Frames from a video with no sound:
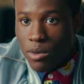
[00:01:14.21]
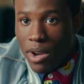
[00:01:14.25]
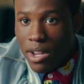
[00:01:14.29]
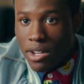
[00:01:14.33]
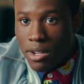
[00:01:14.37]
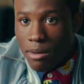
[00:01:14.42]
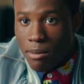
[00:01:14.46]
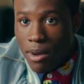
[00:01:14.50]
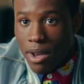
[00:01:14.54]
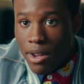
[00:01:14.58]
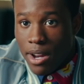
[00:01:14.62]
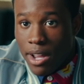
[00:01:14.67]
was
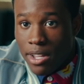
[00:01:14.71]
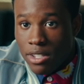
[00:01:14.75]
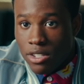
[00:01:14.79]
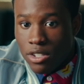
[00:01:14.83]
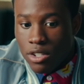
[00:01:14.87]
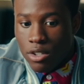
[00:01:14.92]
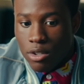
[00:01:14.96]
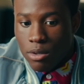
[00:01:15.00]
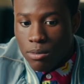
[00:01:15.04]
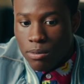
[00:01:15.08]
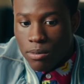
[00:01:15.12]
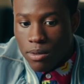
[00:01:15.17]
writing about
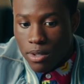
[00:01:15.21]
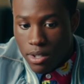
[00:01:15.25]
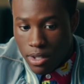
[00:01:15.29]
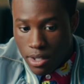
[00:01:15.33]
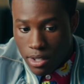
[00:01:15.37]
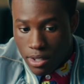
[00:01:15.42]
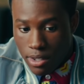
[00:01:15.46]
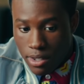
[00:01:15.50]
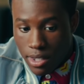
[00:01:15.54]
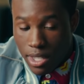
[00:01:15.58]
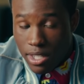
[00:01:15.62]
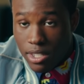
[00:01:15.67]
Ice Cube,
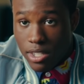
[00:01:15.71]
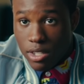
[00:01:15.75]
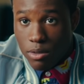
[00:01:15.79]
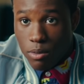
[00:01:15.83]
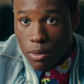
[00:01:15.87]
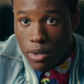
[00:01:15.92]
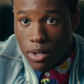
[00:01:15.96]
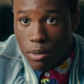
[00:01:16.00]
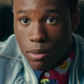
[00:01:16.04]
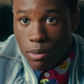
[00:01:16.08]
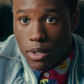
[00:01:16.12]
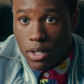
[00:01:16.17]
this
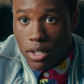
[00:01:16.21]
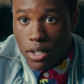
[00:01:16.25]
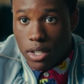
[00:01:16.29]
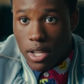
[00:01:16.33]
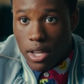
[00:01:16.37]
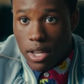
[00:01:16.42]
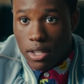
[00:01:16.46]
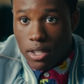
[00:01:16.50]
is what it would look